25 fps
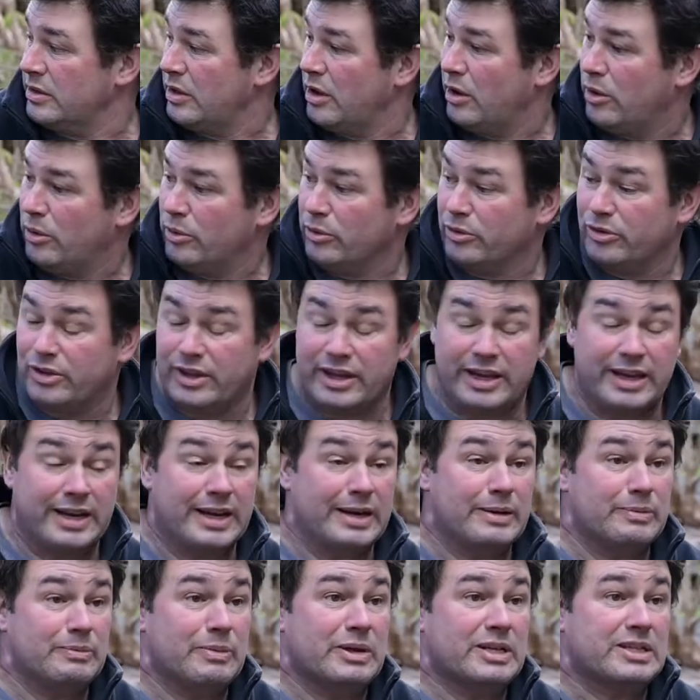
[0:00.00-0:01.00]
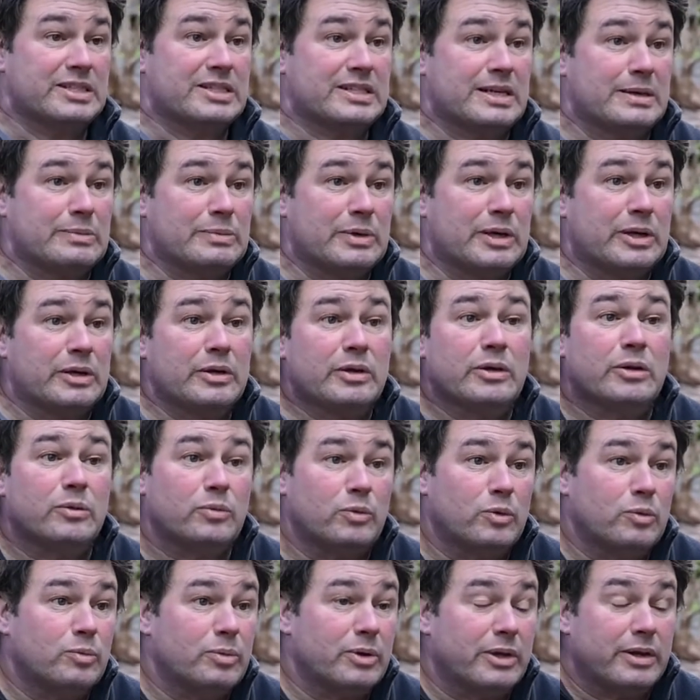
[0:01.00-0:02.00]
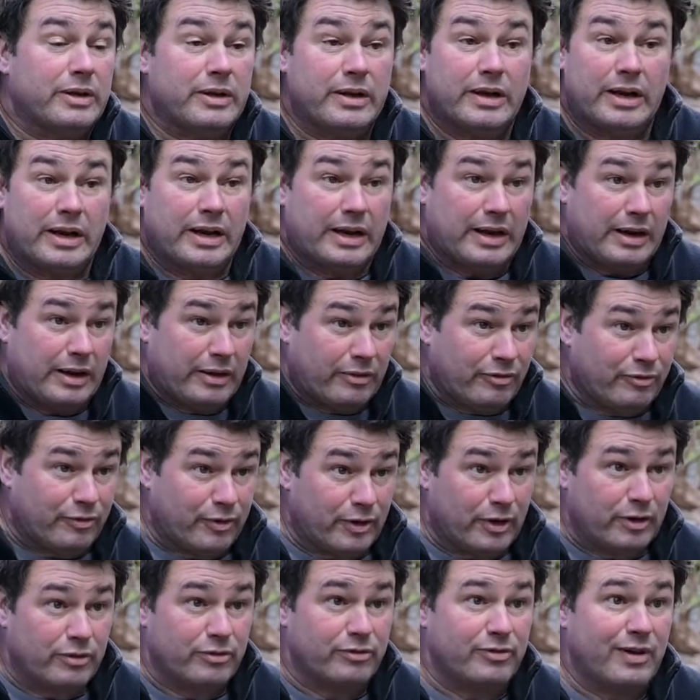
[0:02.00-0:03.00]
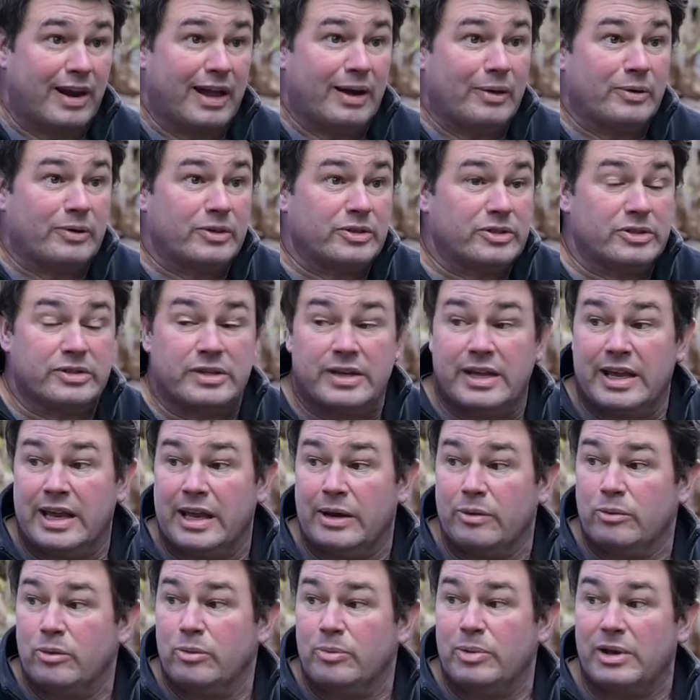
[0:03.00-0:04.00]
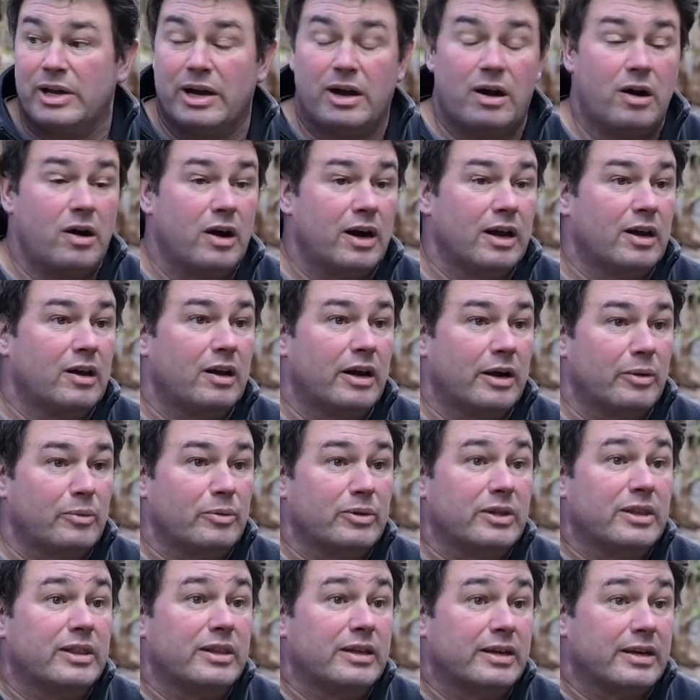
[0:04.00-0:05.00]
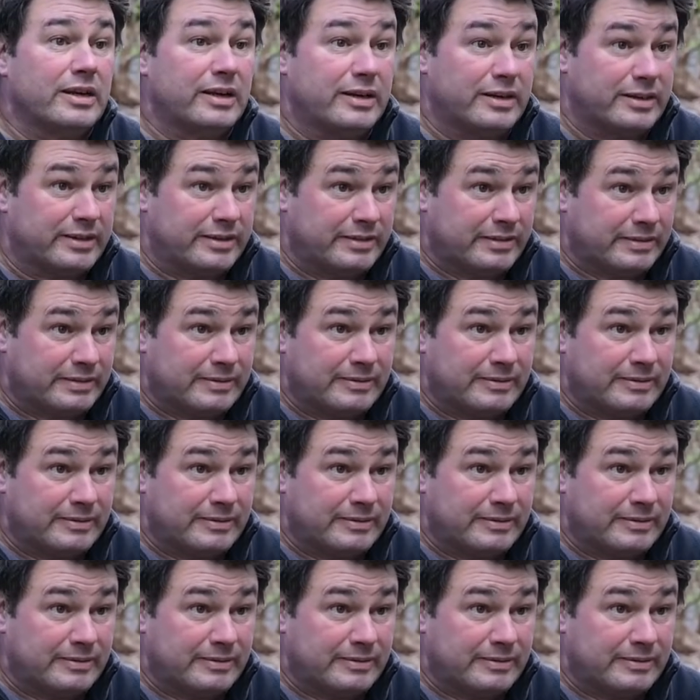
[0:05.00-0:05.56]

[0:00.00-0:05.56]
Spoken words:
the whole thing in midsummer will be full of flowers. It will be a highlight within the garden.